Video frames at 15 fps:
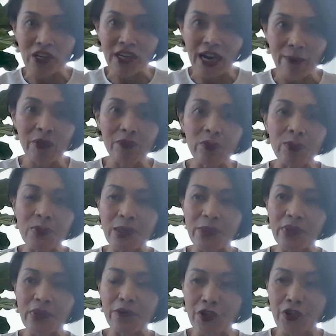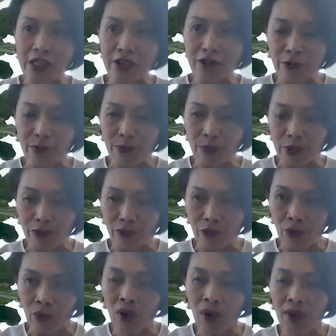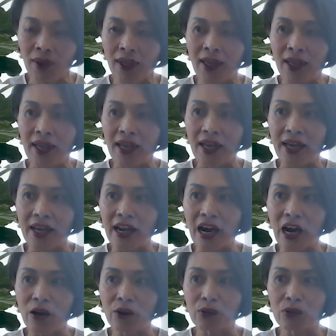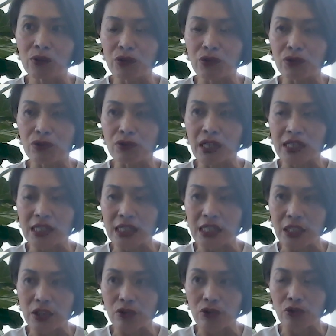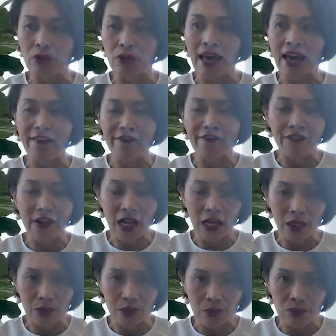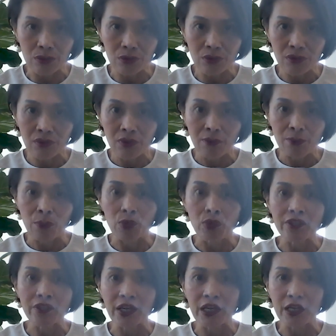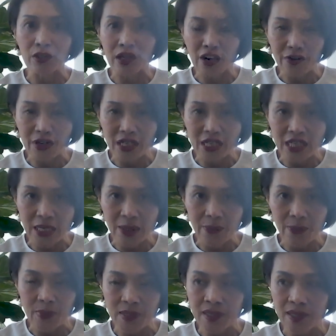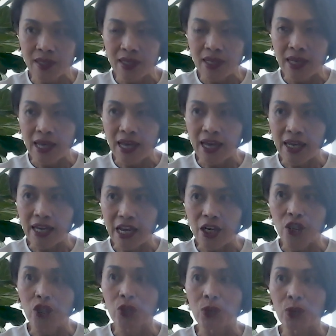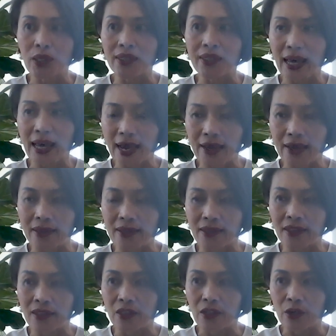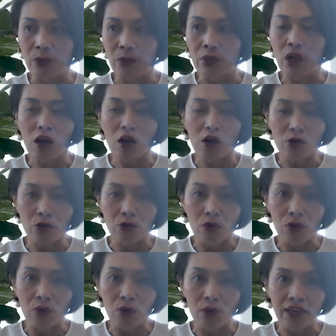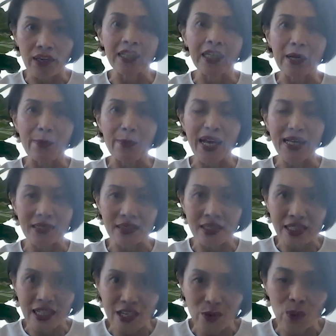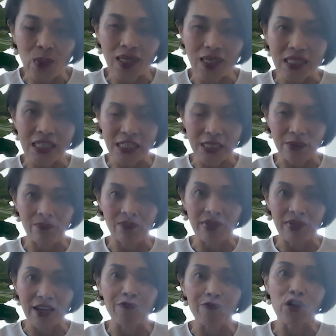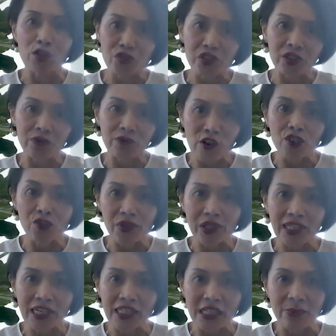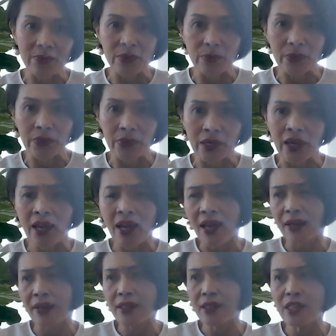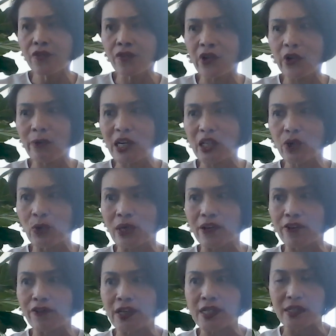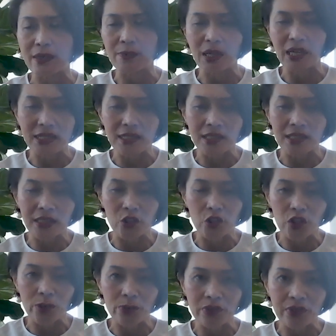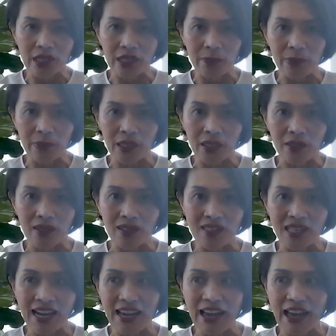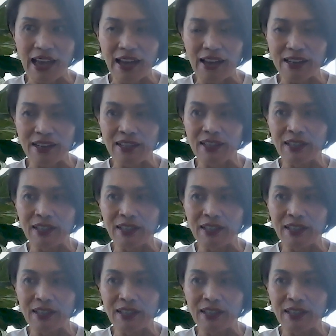Coming from something very different before, and how do you continue to add value, motivate your current teams, and ensure that we all grow in the capacity as one team and fostering that team spirit. And this is very much what I face in my existing job today, because I had